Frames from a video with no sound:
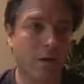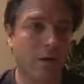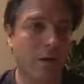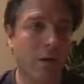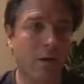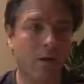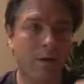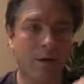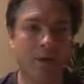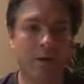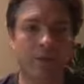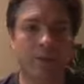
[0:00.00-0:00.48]
I
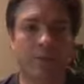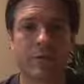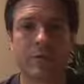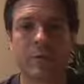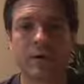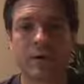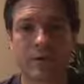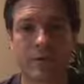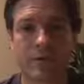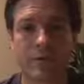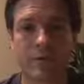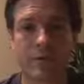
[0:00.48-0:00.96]
need to find
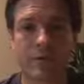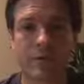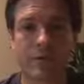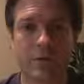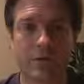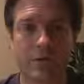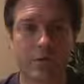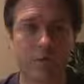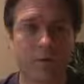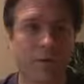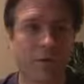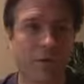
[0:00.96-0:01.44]
another
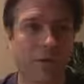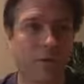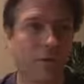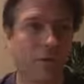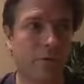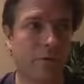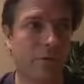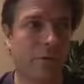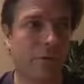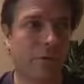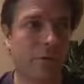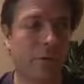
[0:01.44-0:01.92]
job
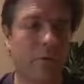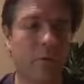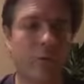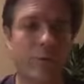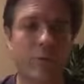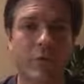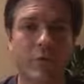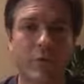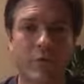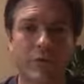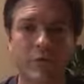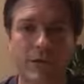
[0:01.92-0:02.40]
because I'm not
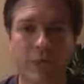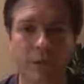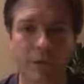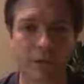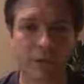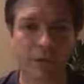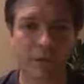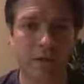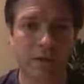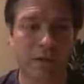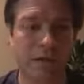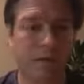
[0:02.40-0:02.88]

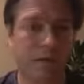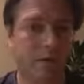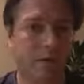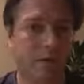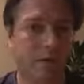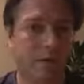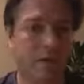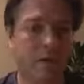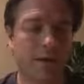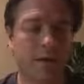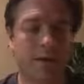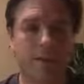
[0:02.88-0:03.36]
appreciated,
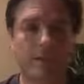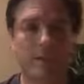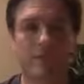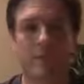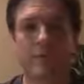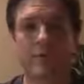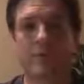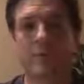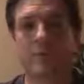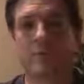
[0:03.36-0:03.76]
and